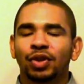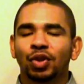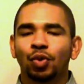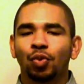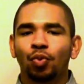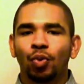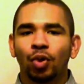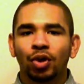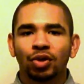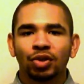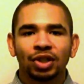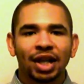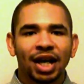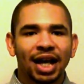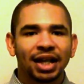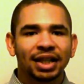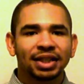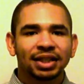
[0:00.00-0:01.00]
The word
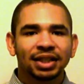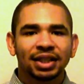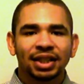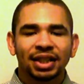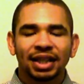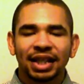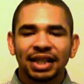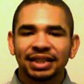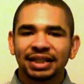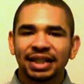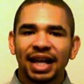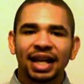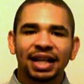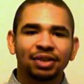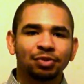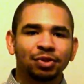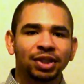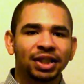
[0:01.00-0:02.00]
not is
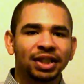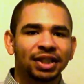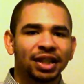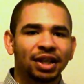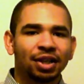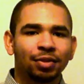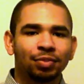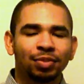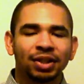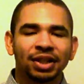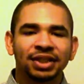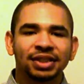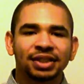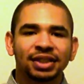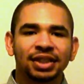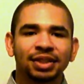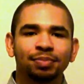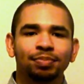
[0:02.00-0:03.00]
not really there, but
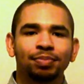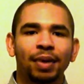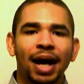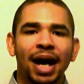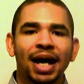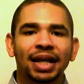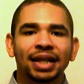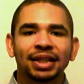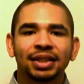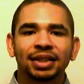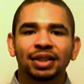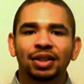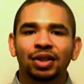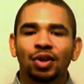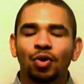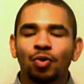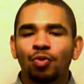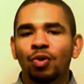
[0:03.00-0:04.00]
it's combined
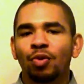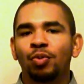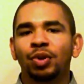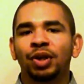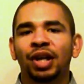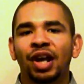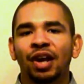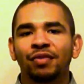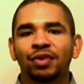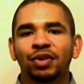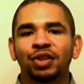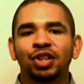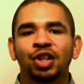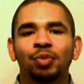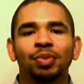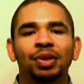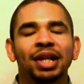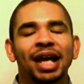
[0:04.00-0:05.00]
with whatever
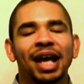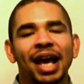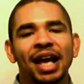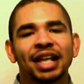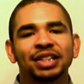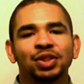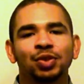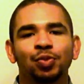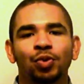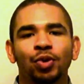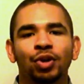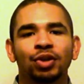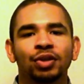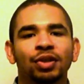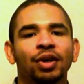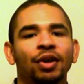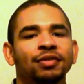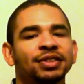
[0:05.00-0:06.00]
could have been an action
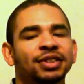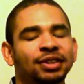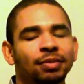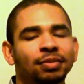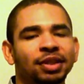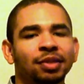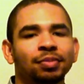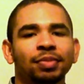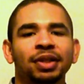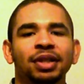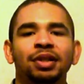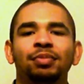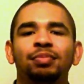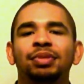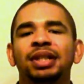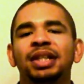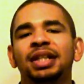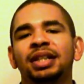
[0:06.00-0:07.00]
word of something being
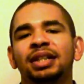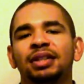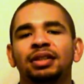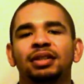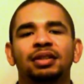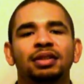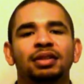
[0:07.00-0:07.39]
completed.